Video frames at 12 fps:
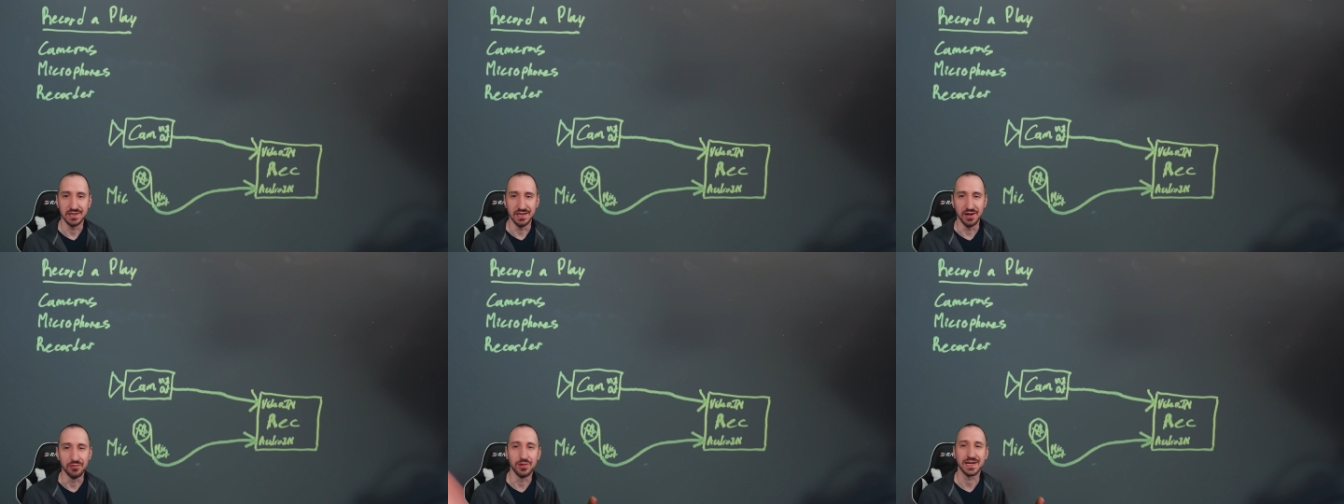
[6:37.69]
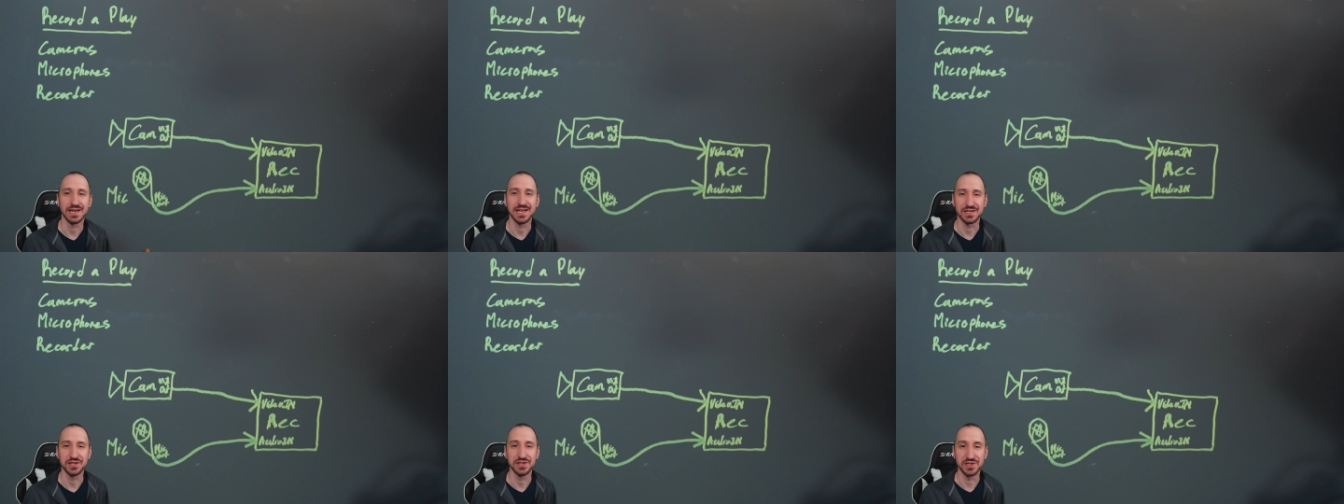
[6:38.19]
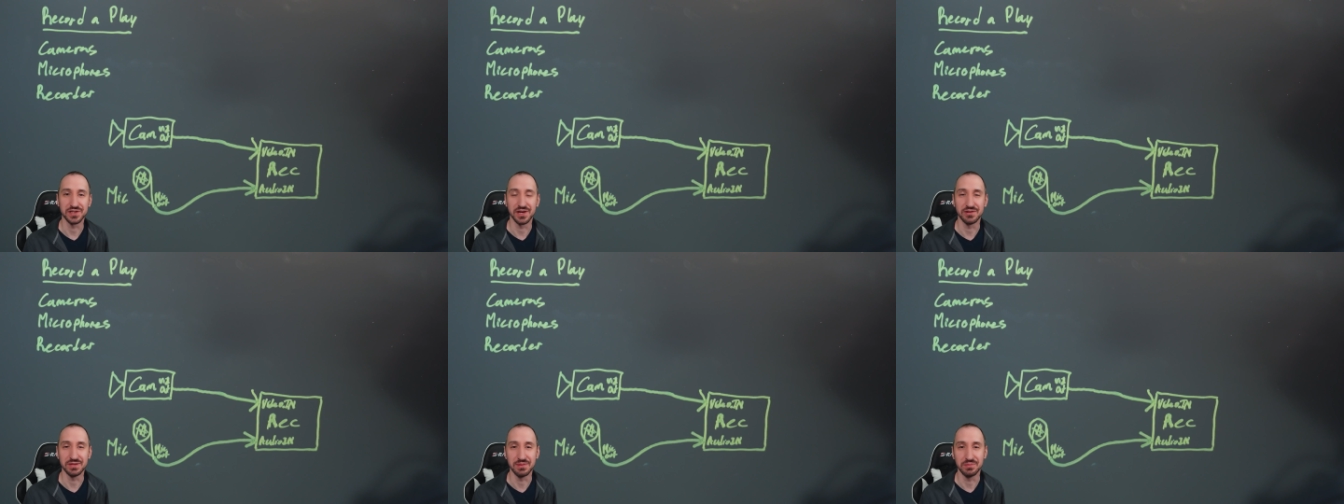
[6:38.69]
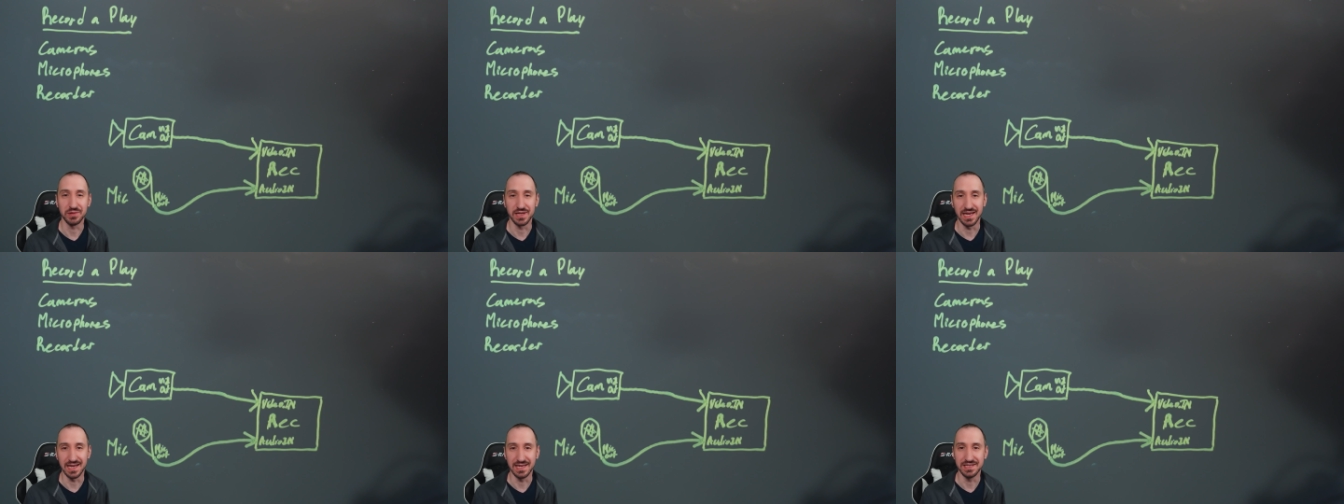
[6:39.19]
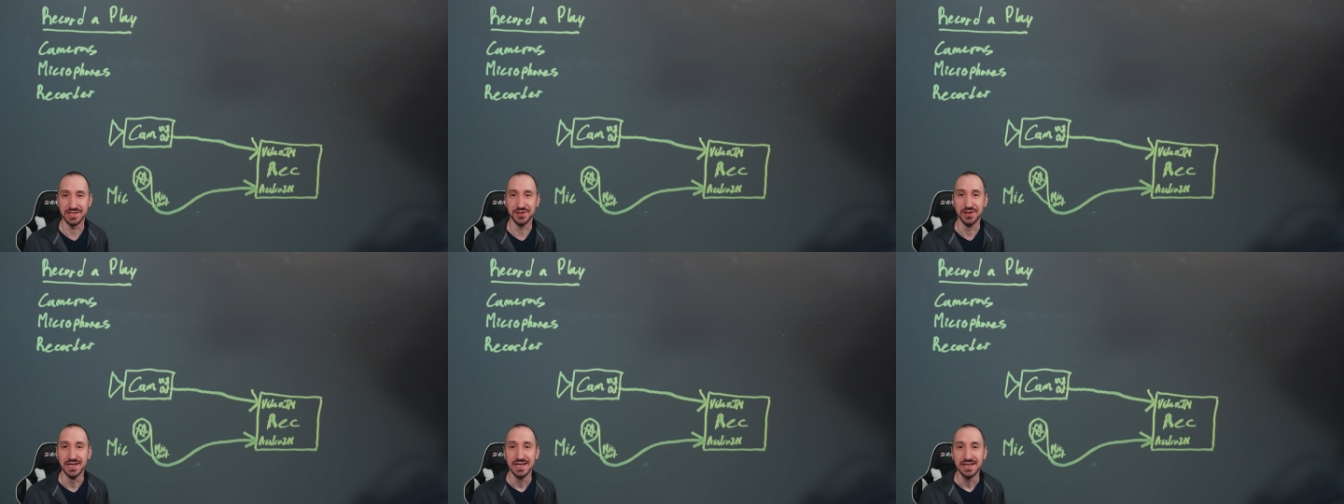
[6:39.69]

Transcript: you know, what connections you're going to be plugging into.